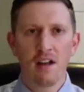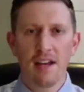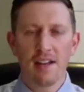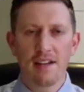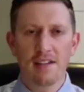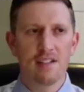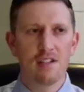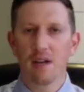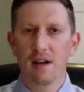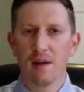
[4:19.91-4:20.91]
it does
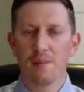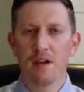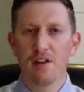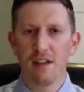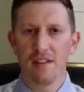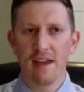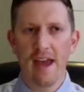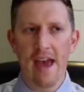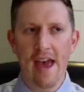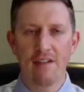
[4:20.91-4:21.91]
still appear that they
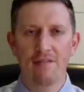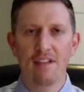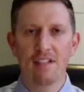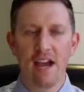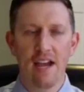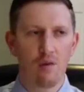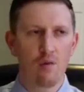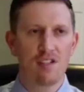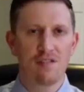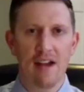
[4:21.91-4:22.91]
have these heightened
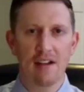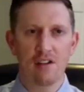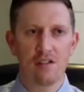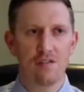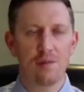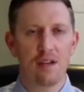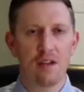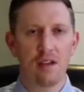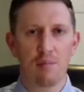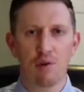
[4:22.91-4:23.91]
risk factors for
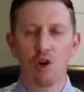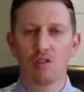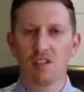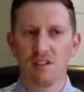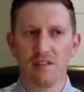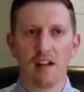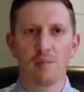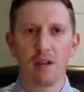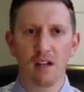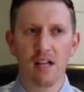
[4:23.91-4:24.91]
being prone to
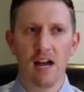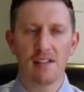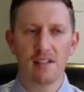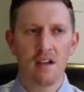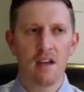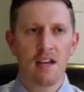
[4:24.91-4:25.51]
developing clots,